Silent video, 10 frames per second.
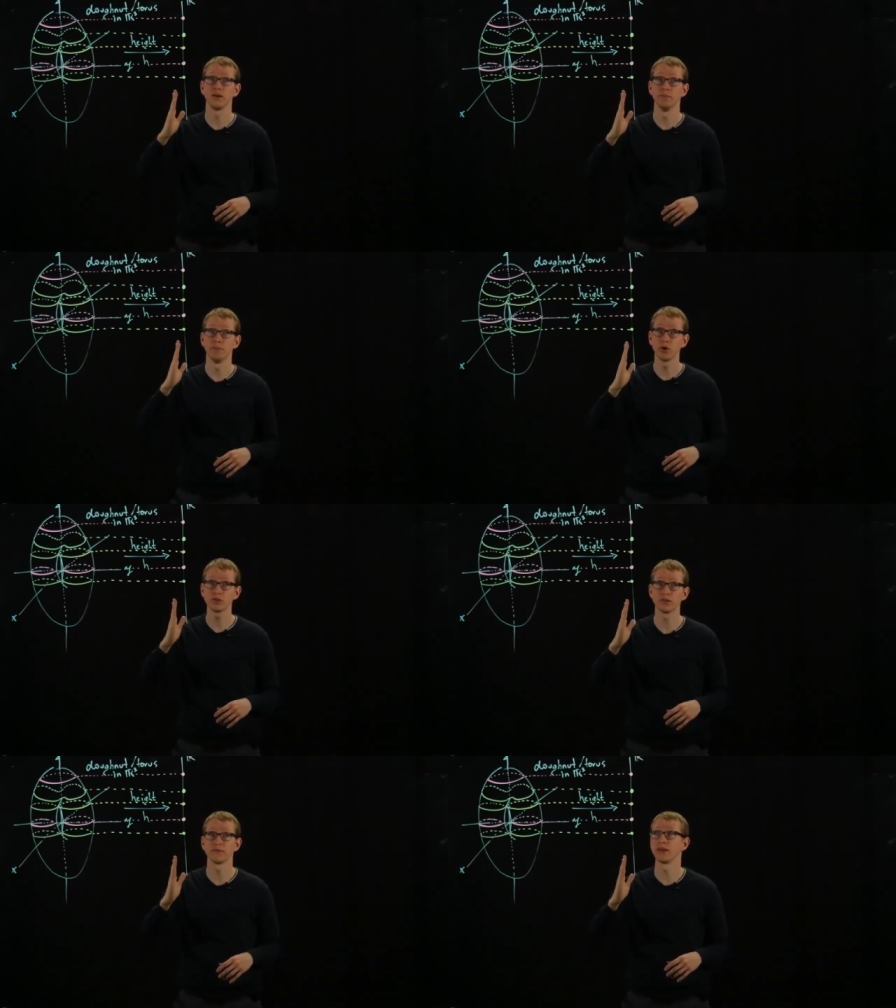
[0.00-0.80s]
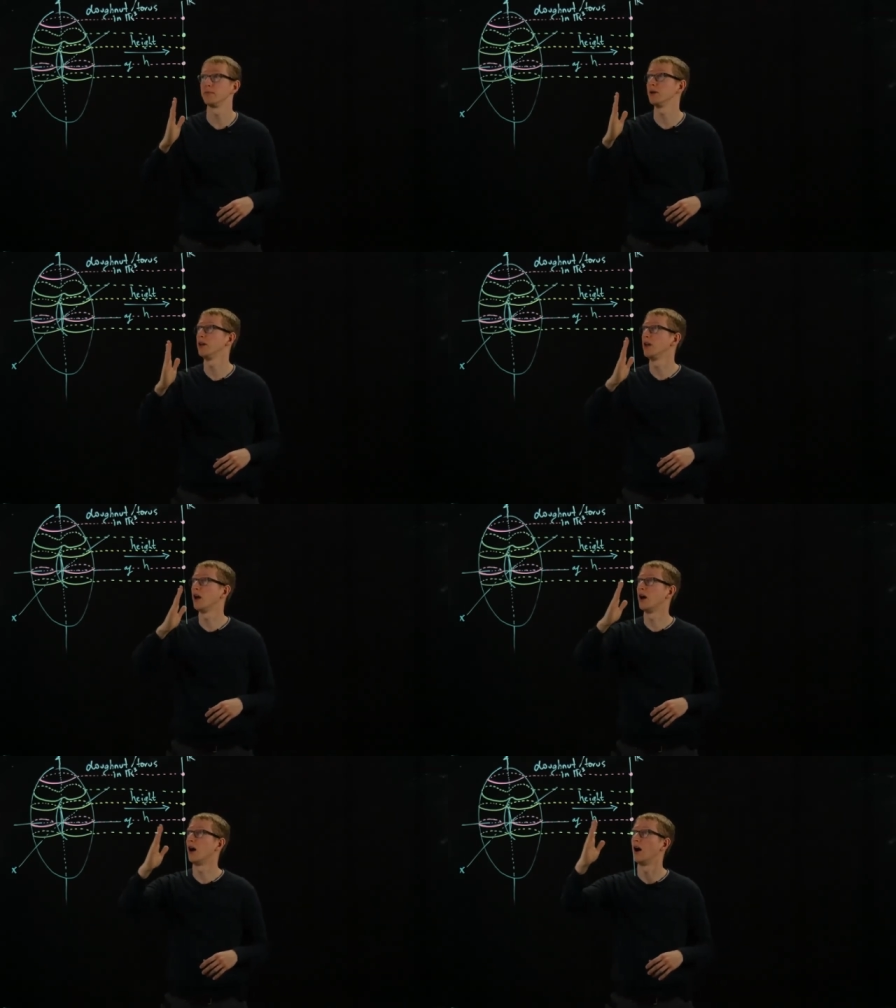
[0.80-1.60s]
most of them,
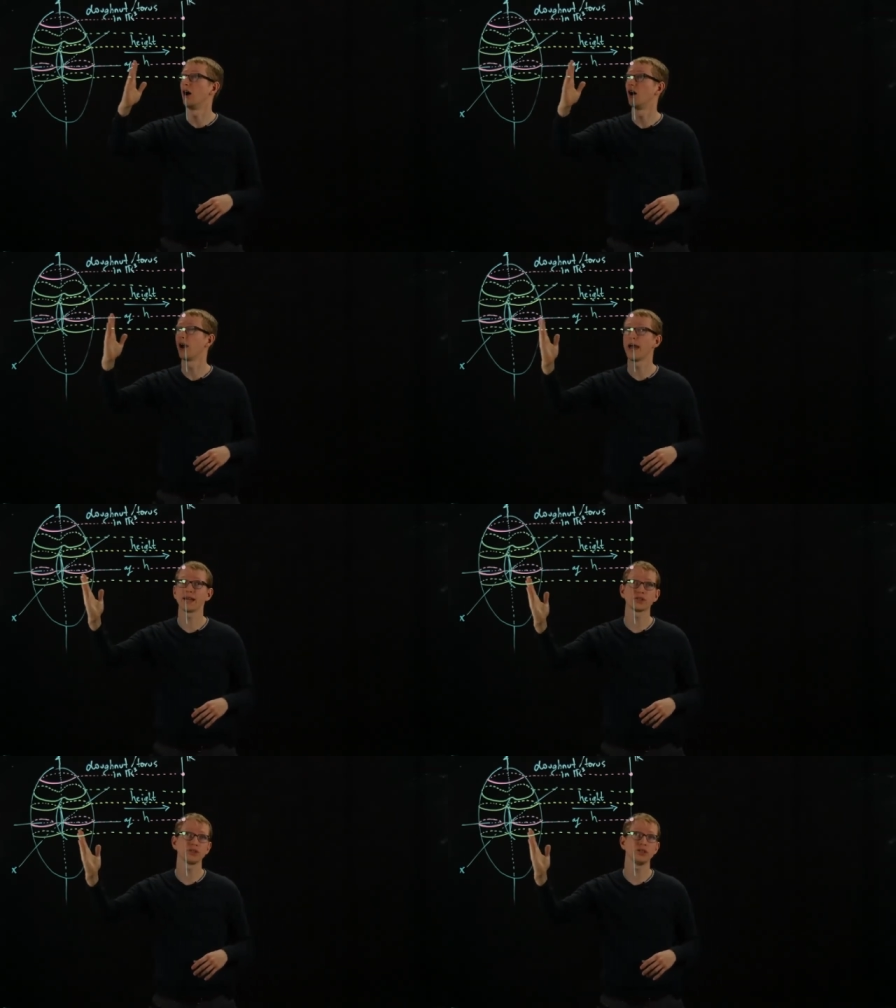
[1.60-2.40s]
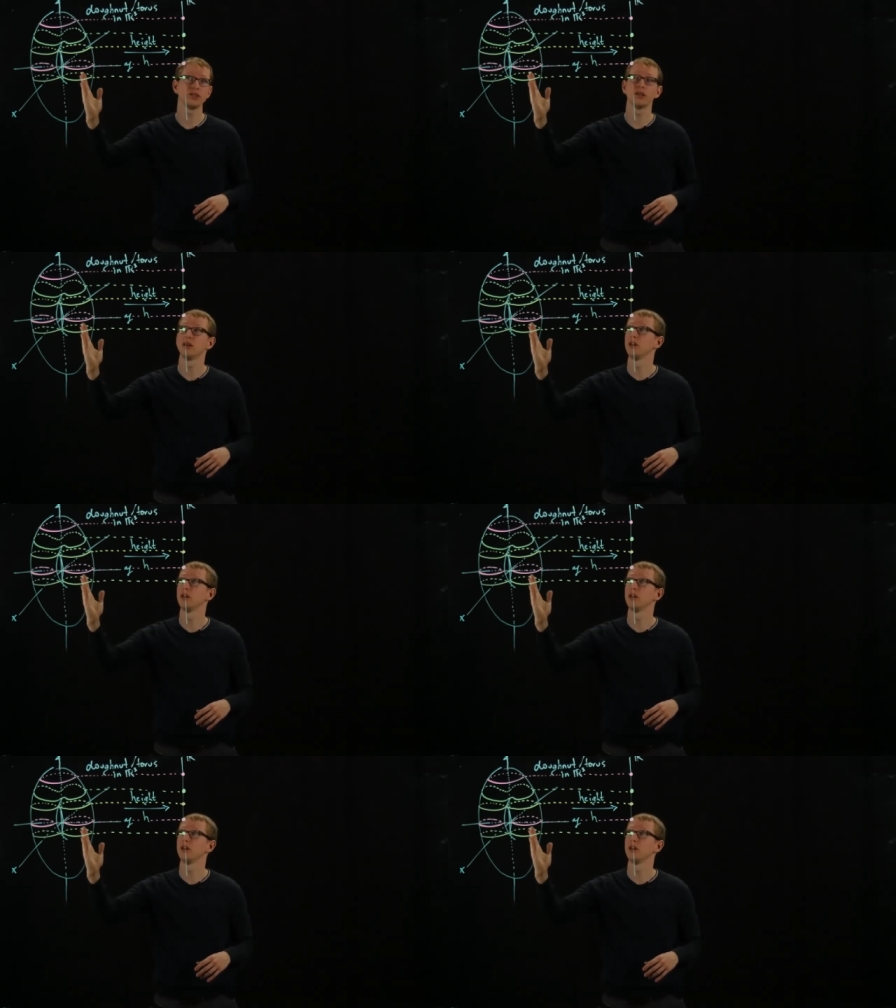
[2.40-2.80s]
are actually